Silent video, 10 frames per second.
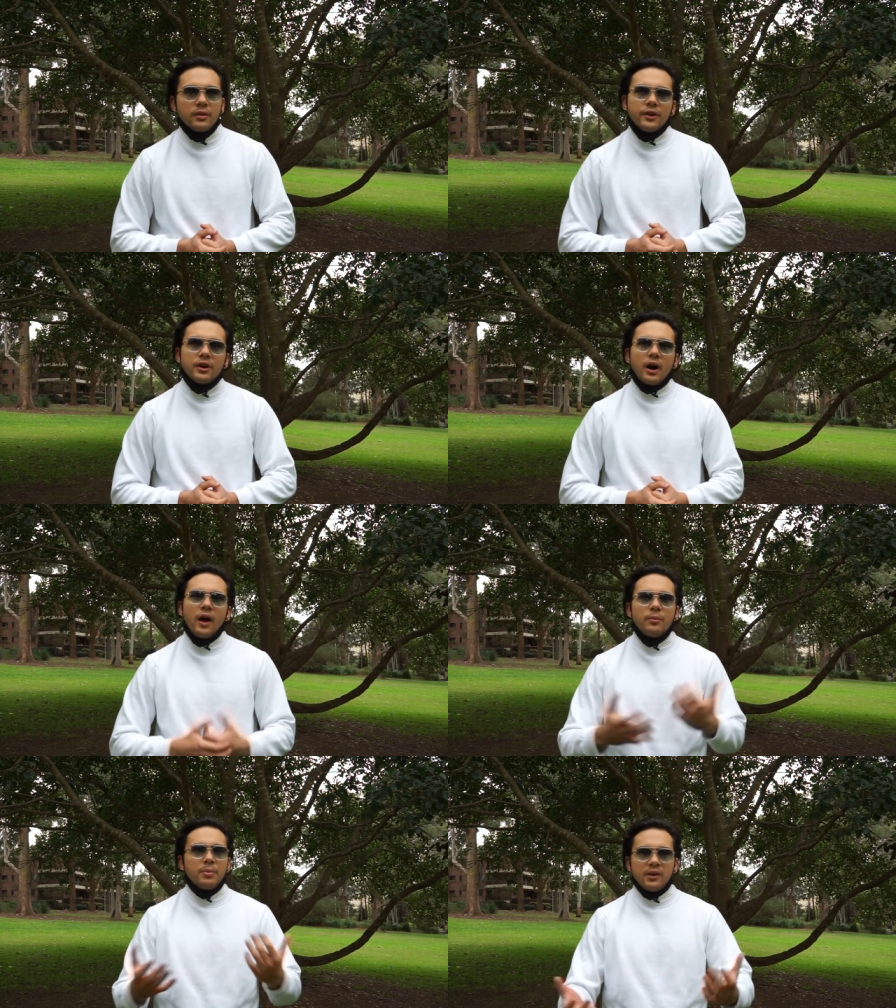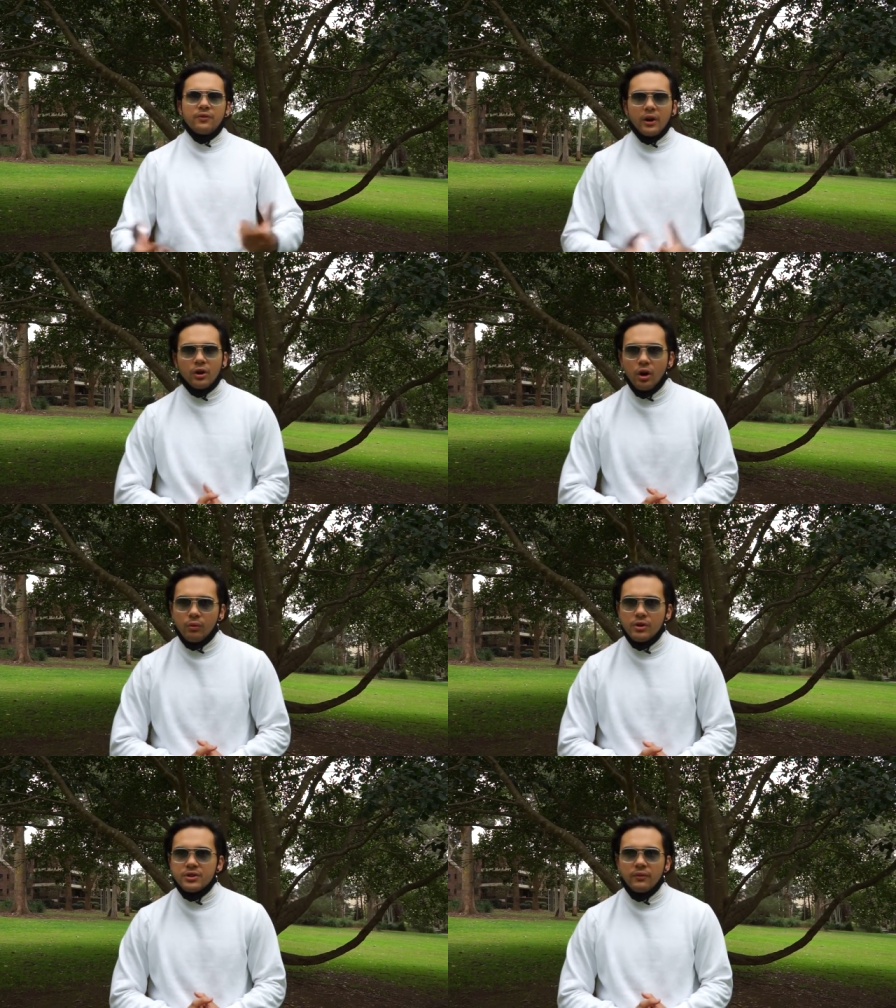The other benefit I got
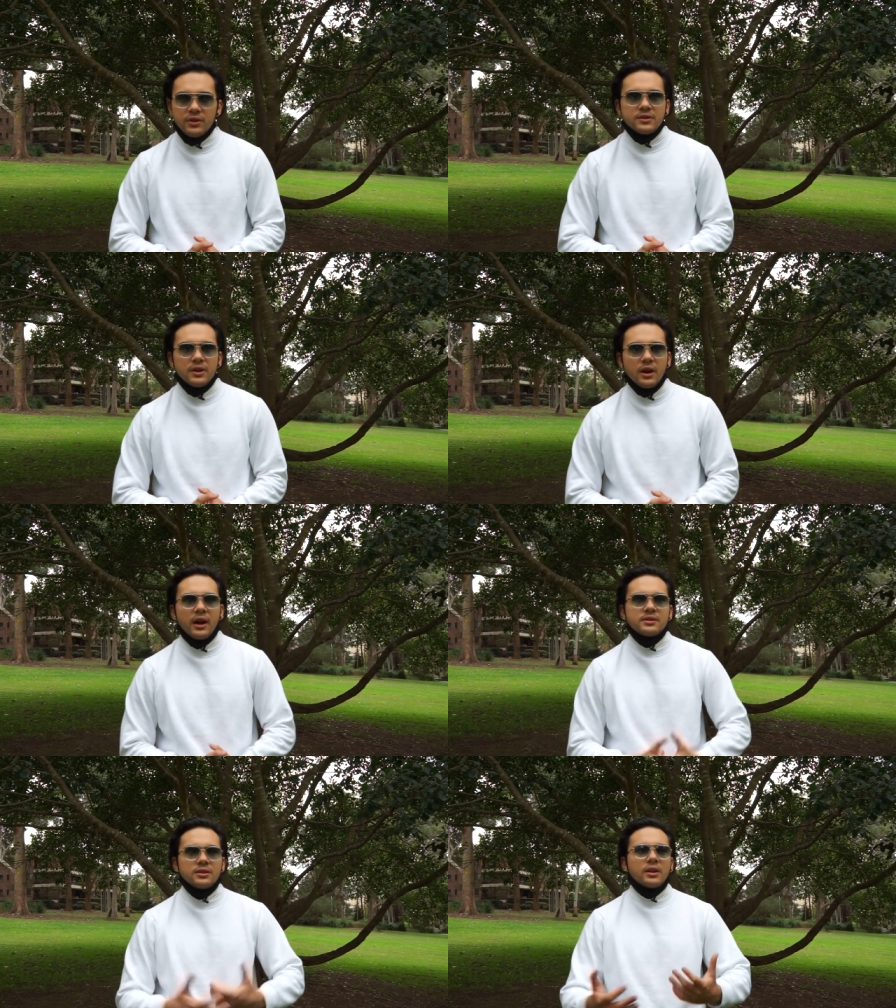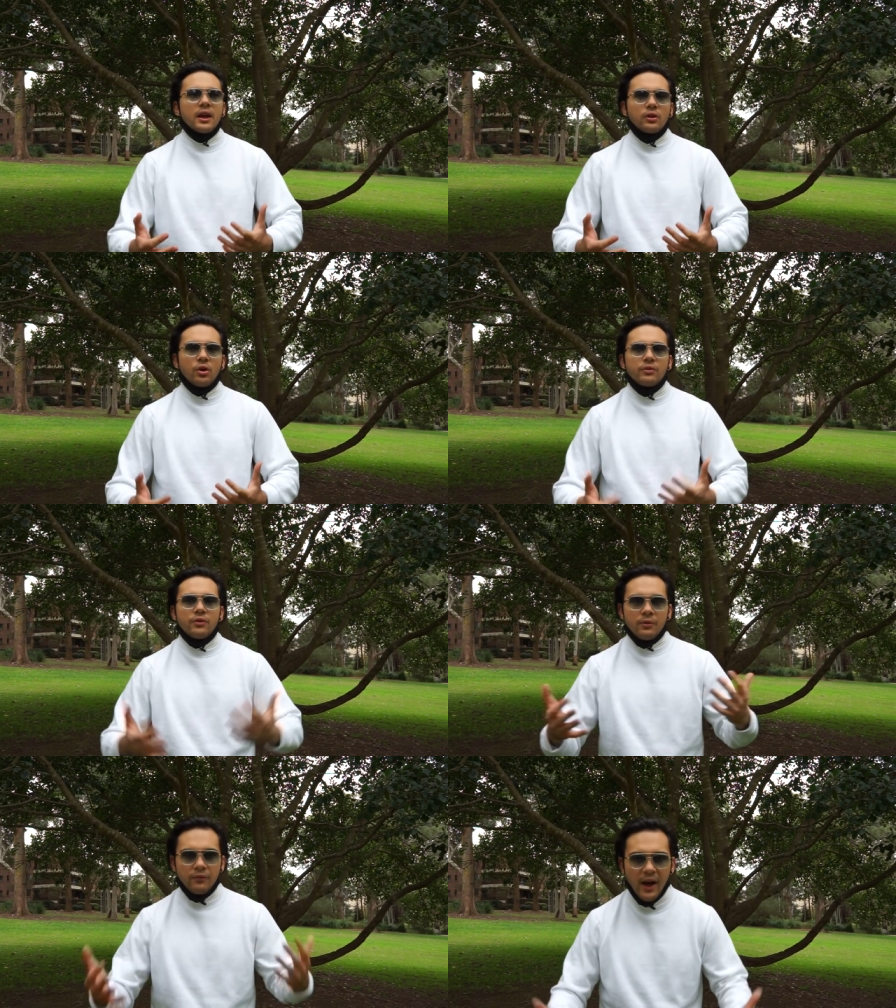was obviously I did get a lot of
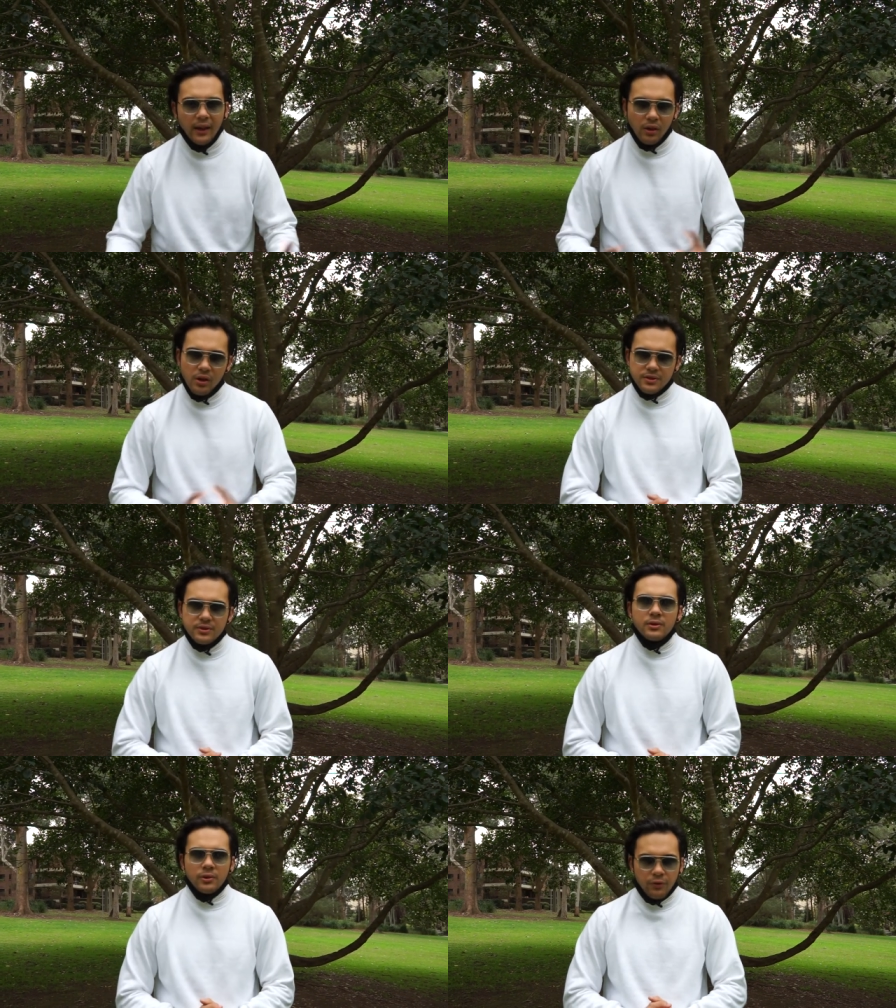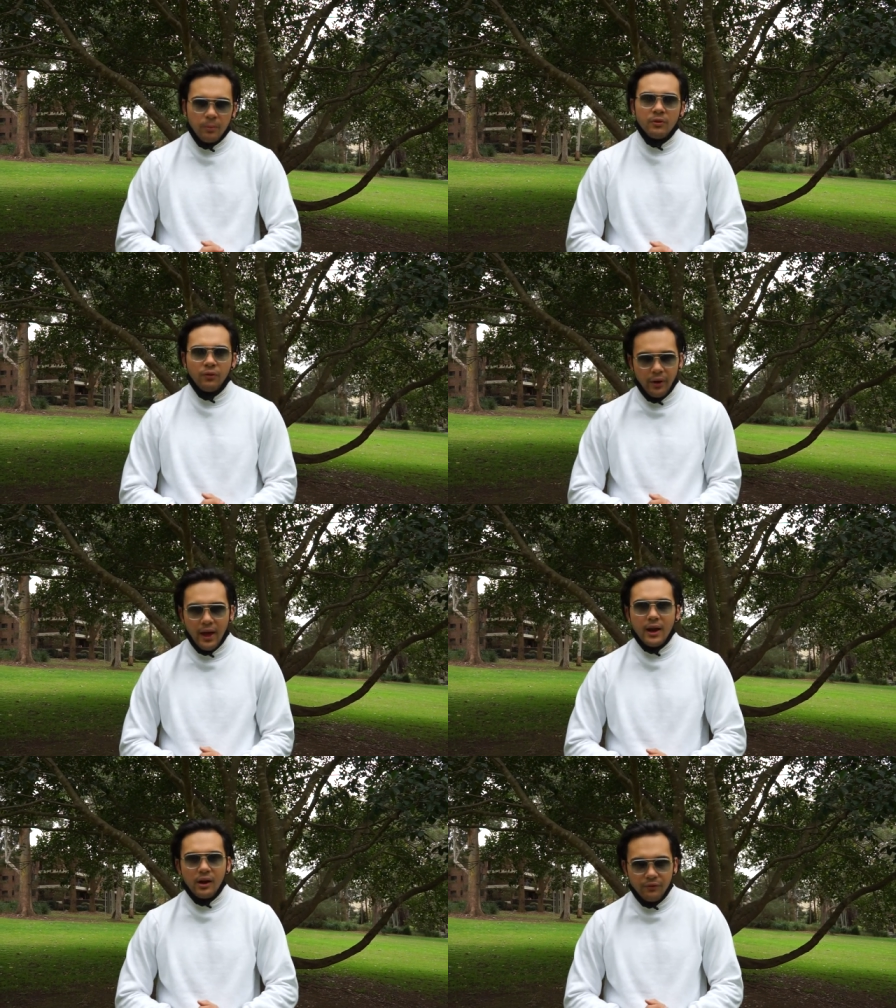fat loss from the
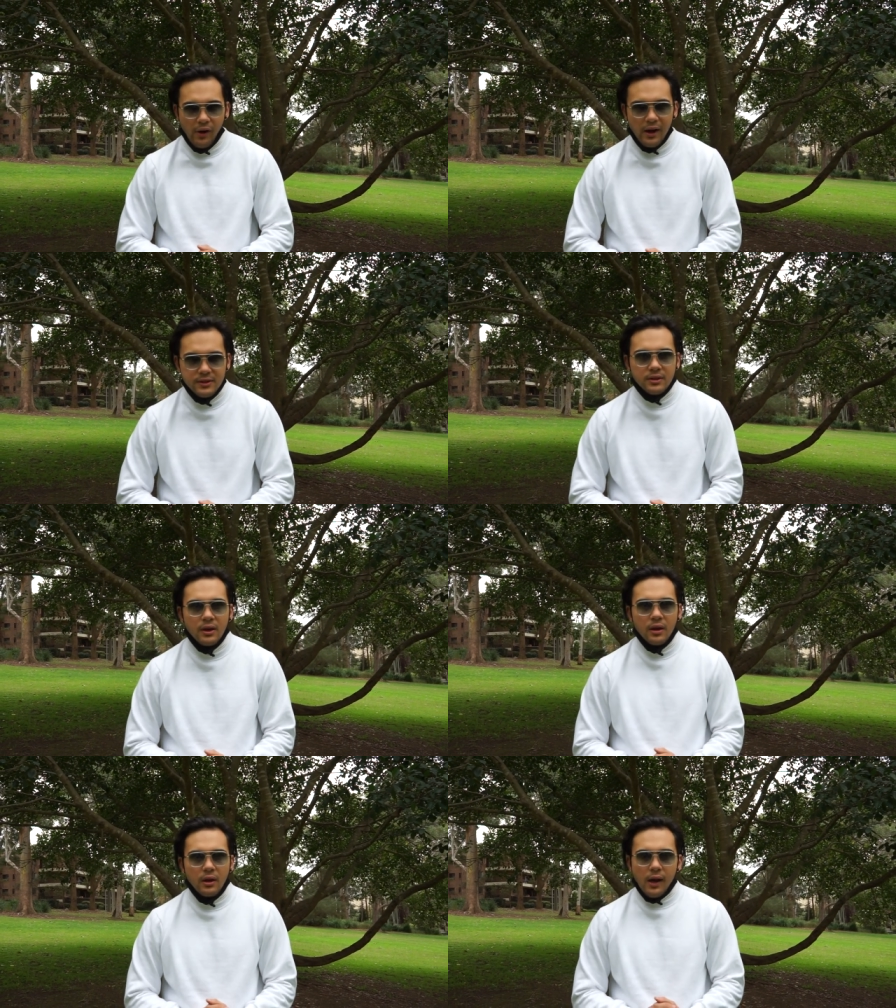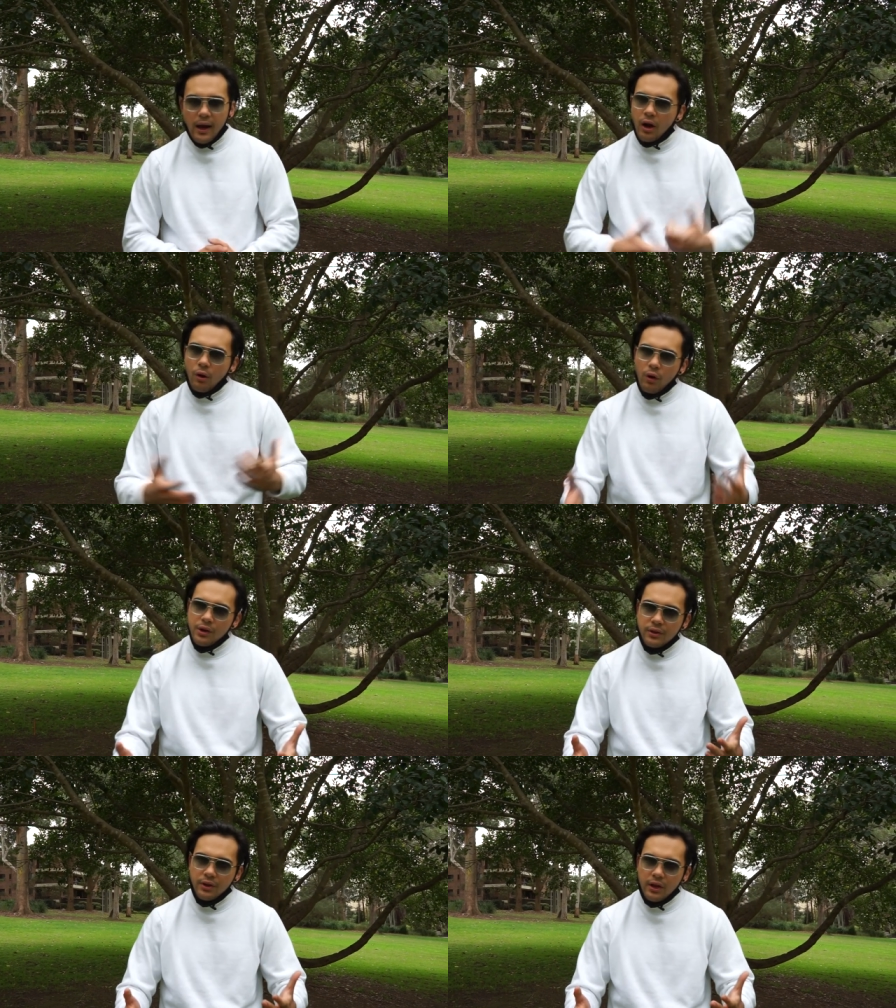forty-eight hour fast. And
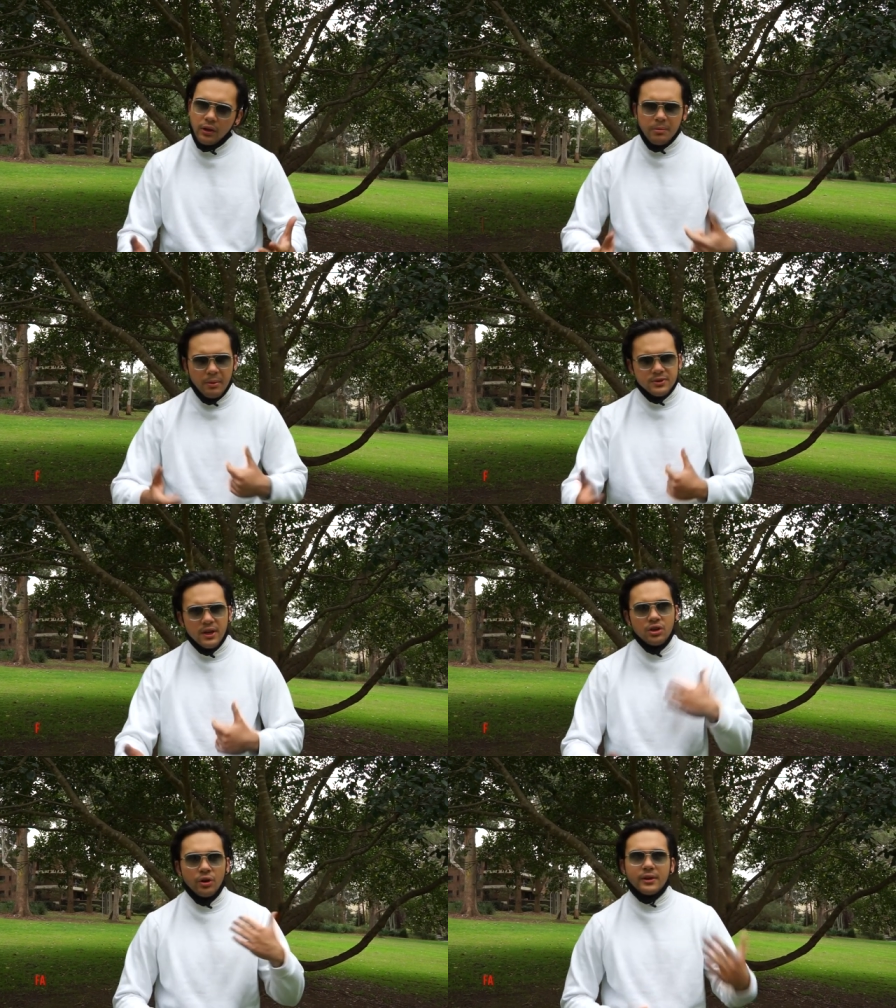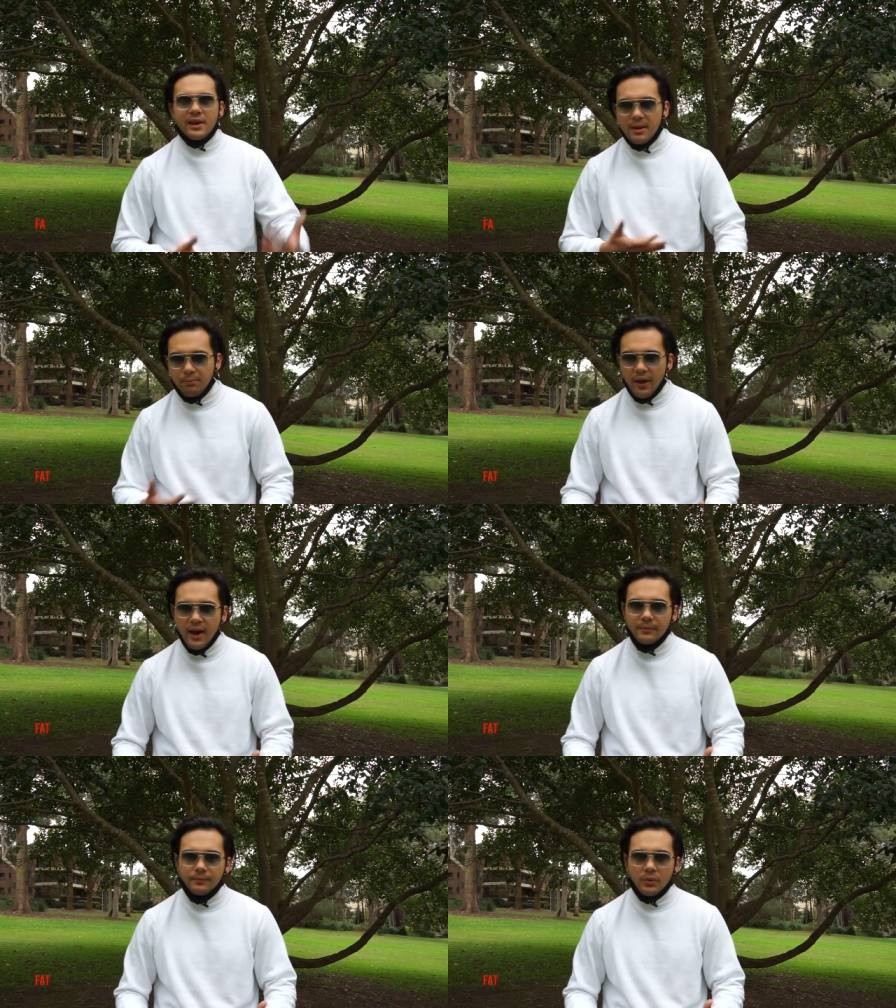ironically, a lot of people say you don't keep that.